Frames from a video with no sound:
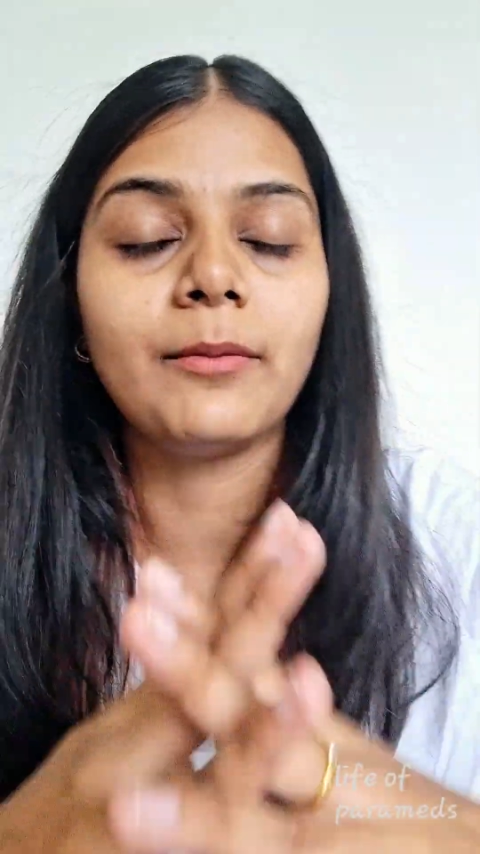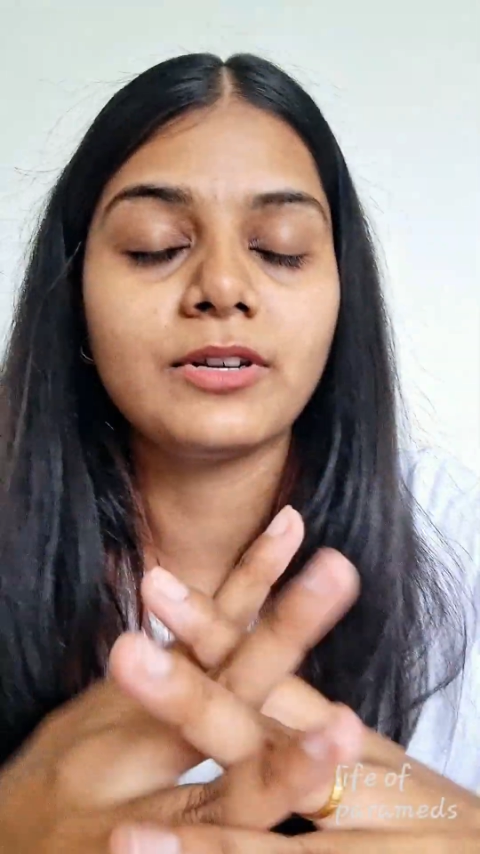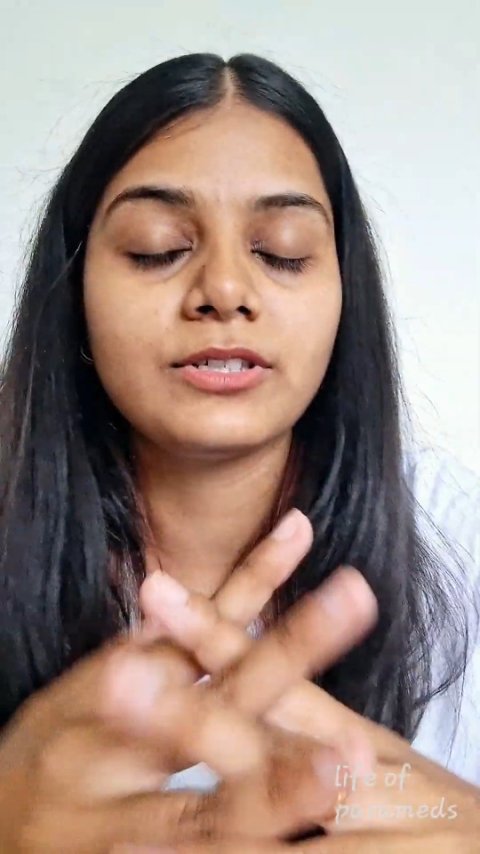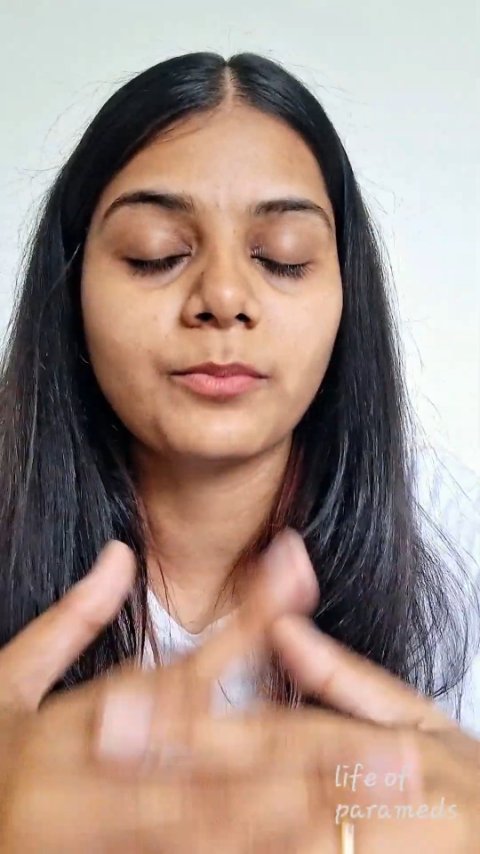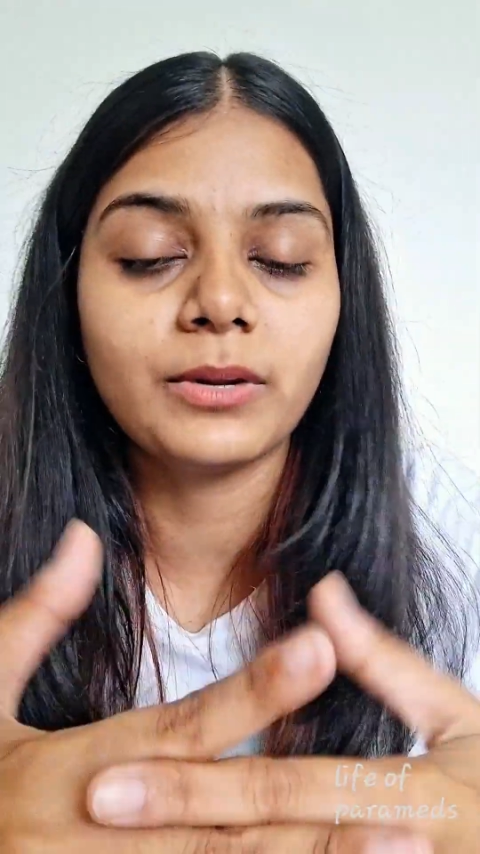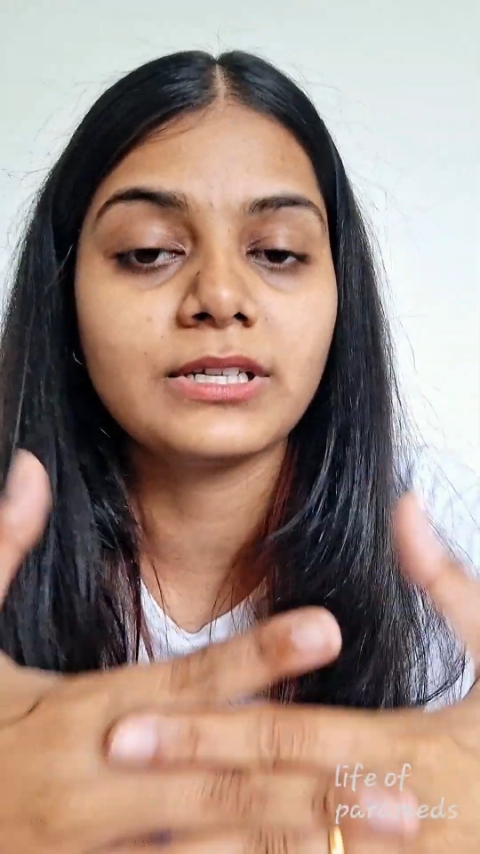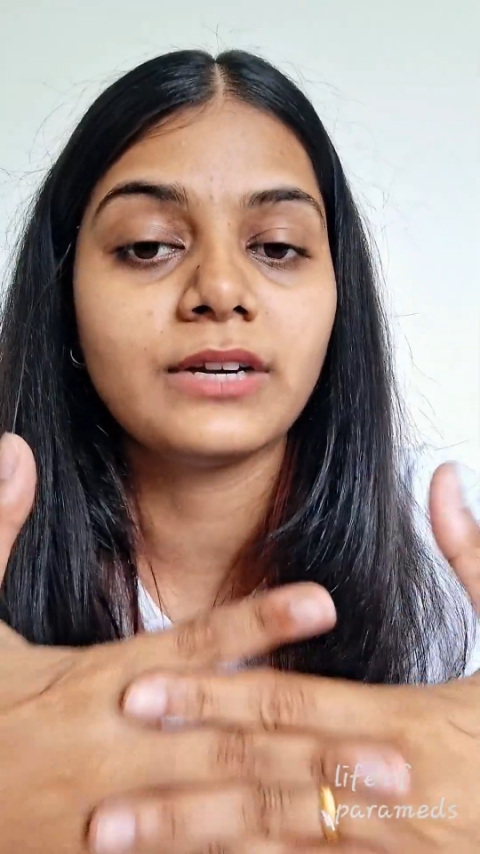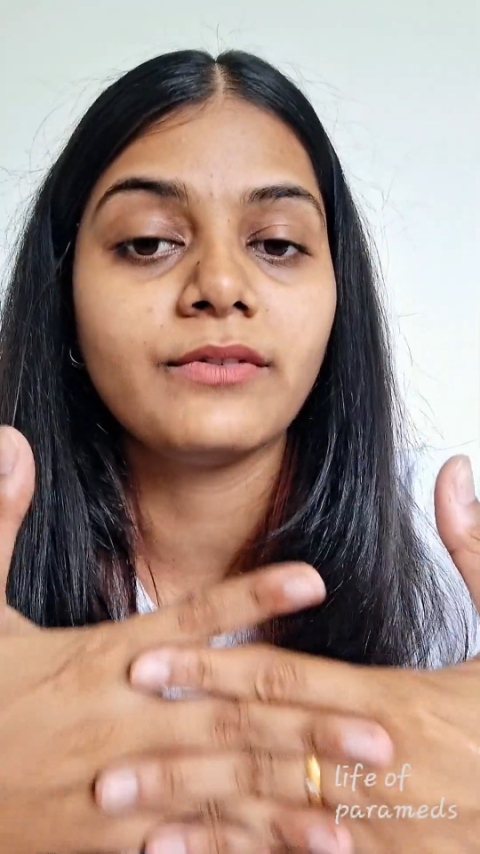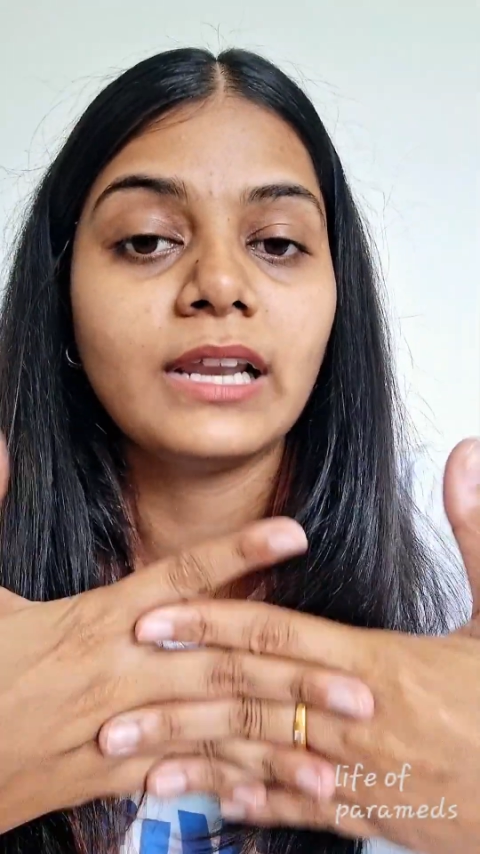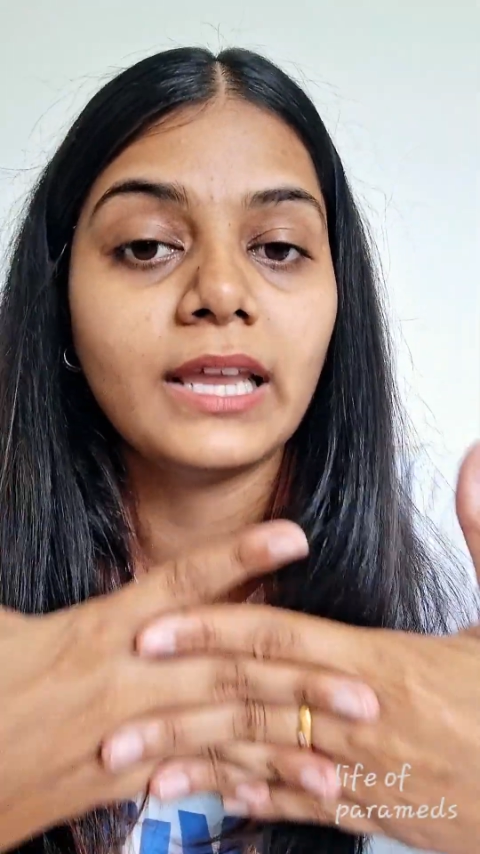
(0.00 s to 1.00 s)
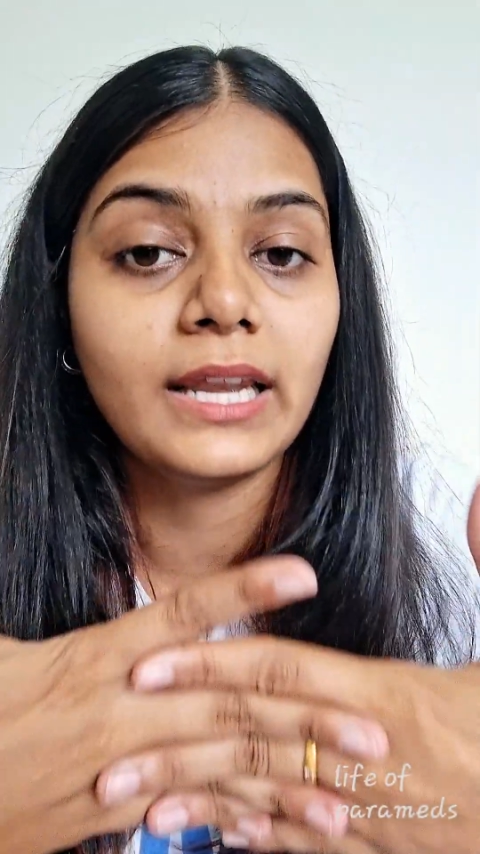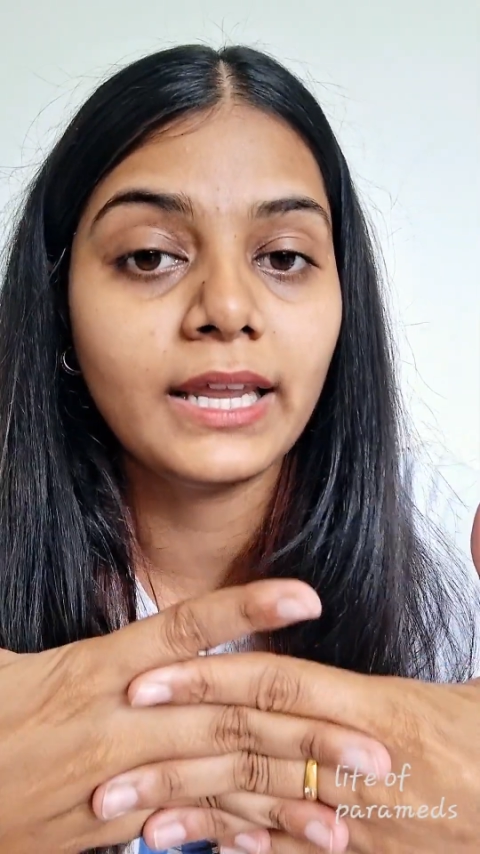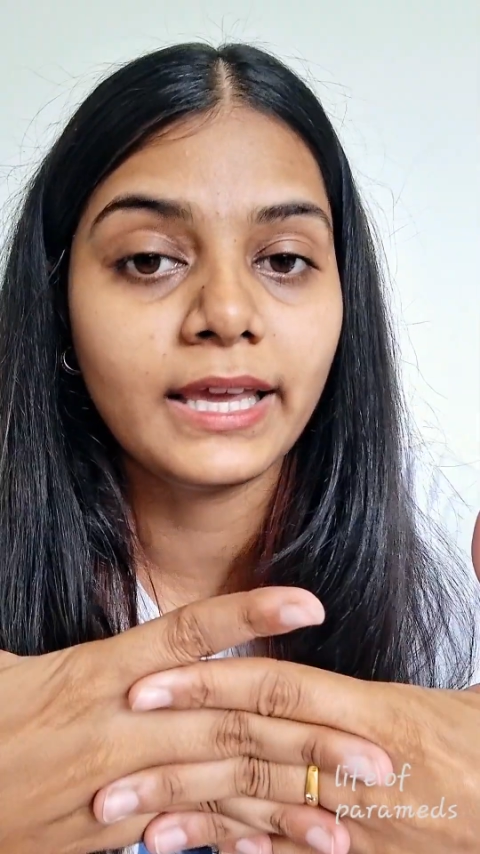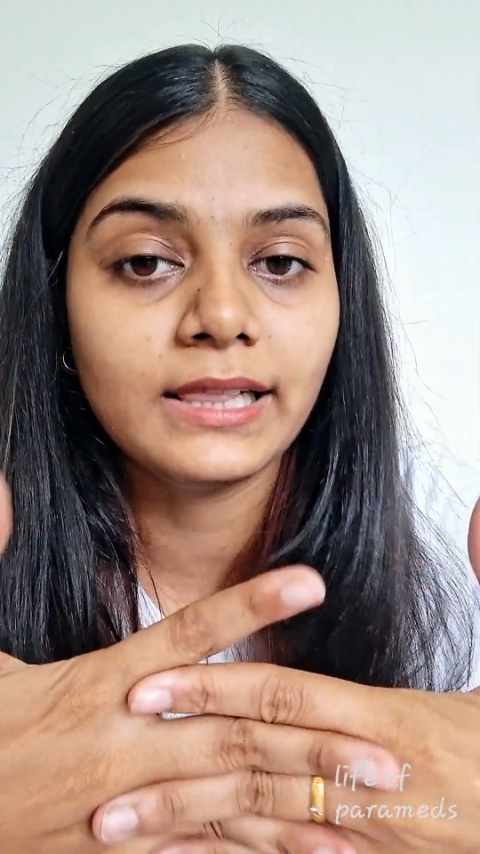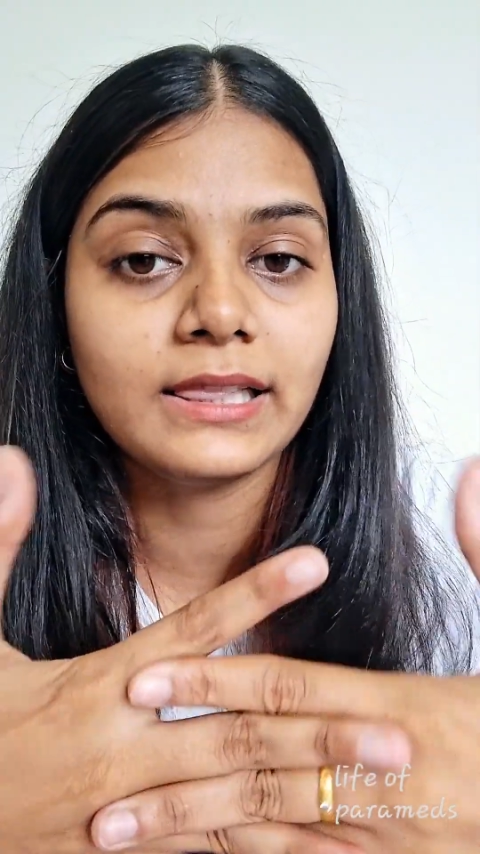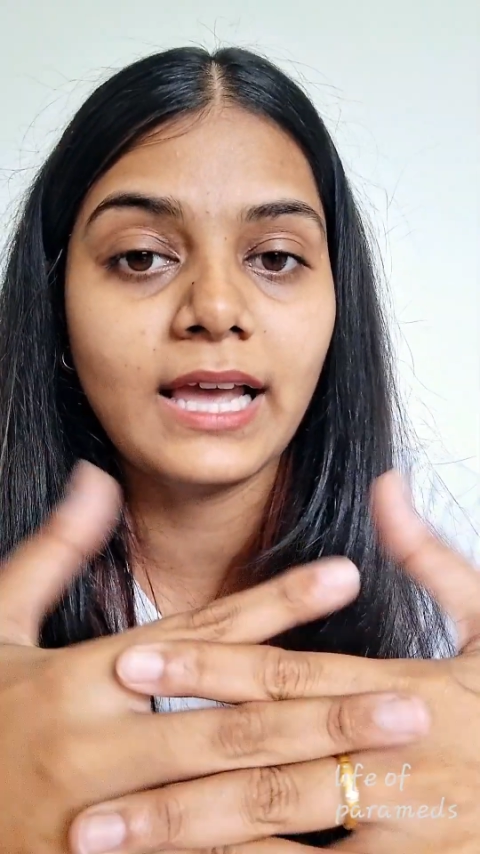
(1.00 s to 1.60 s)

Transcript: pressure patient will inhale